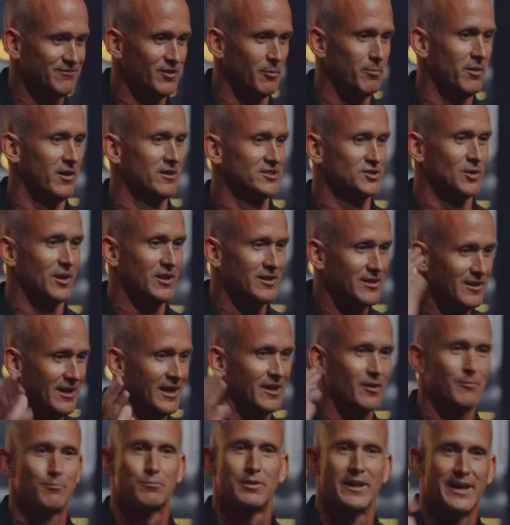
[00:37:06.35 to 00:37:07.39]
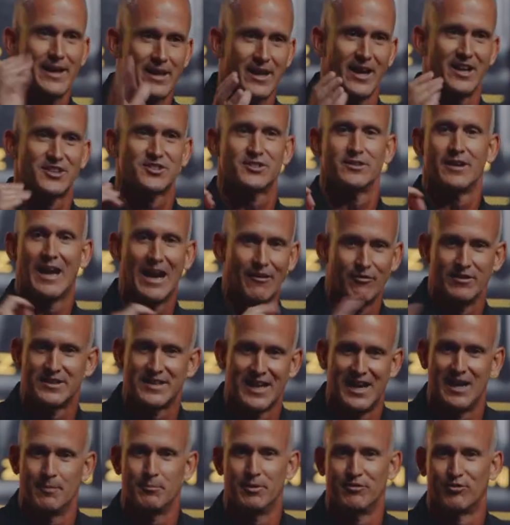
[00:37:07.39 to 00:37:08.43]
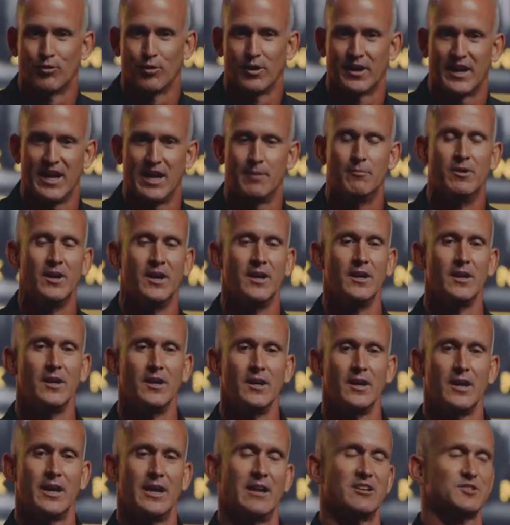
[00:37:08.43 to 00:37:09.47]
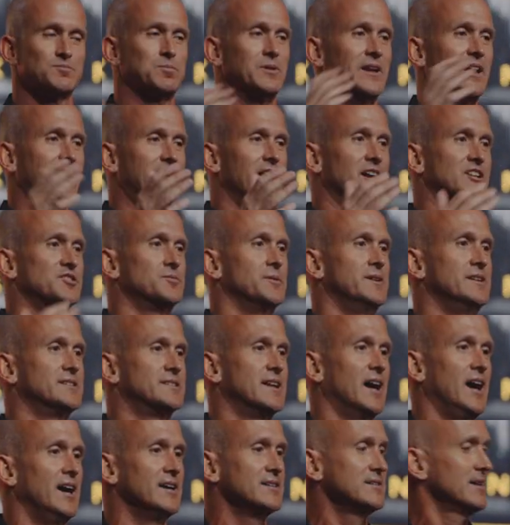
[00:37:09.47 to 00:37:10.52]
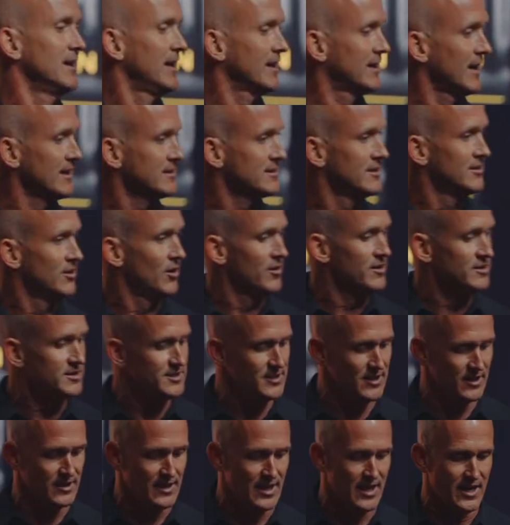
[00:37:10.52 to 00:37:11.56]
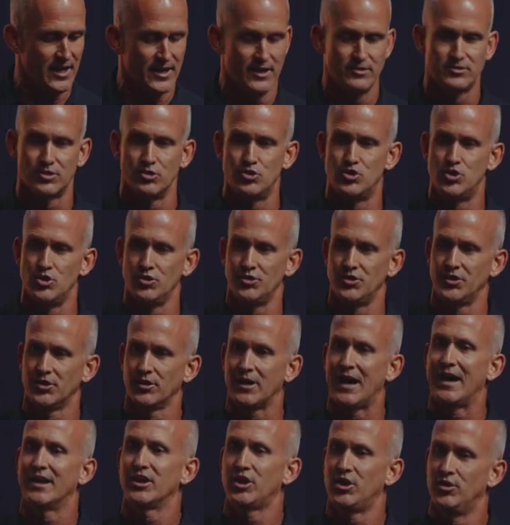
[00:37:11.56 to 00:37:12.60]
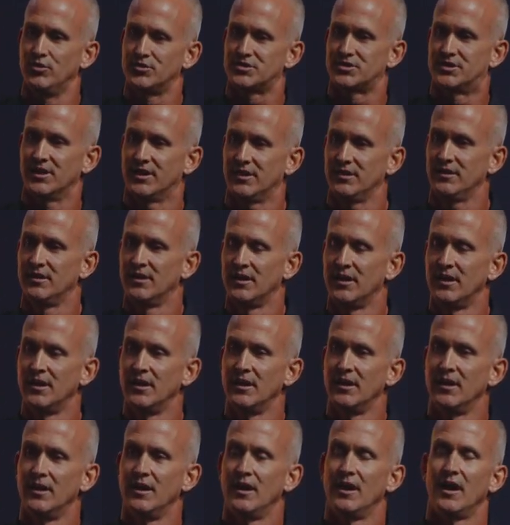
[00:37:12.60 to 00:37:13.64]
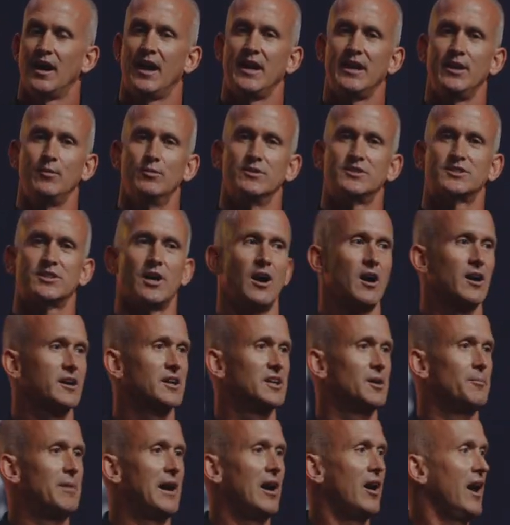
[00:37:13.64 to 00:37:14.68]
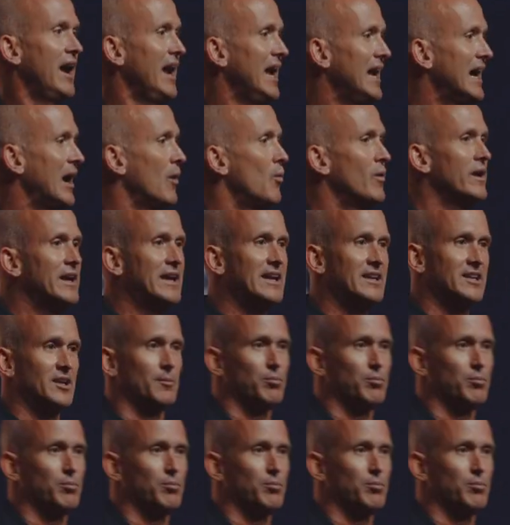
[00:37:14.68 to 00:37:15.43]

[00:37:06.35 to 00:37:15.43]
football. So I'd like play catch every time before a game. And I was playing catch with these guys, and I got to know this young guy. He's a junior at Houston, and he was talking about, hey, I want to get into